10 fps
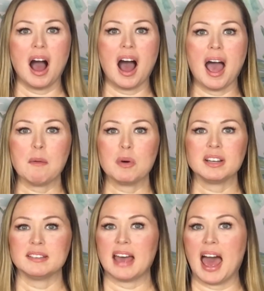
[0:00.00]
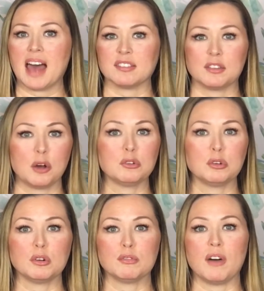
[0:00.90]
I wanted to ask those
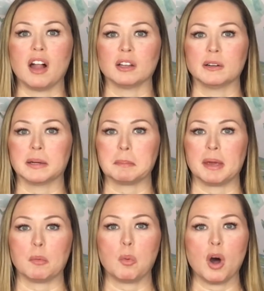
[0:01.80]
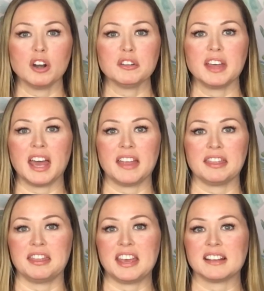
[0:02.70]
who are following me, what are the
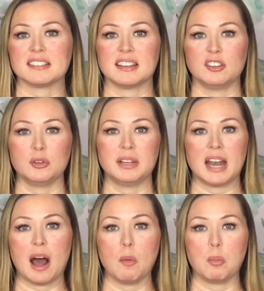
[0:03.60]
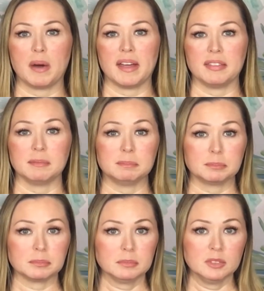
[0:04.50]
things that you need help with
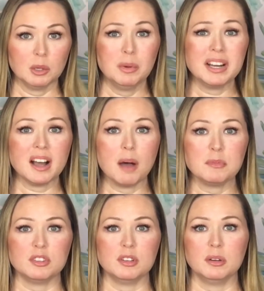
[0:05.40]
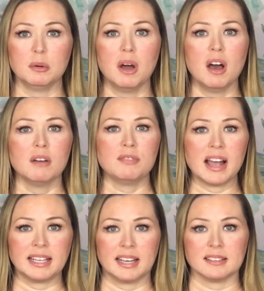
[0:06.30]
when it comes to
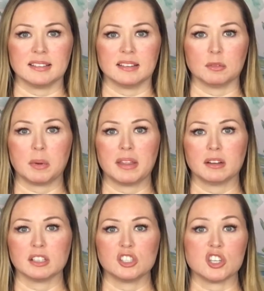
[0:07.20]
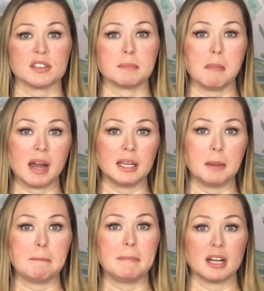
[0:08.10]
finances, whether it's just
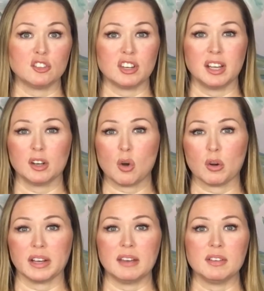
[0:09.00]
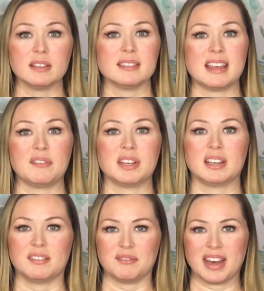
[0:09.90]
money, budgeting, or even saving
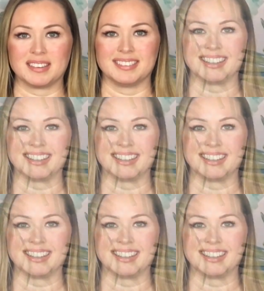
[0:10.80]
and investing.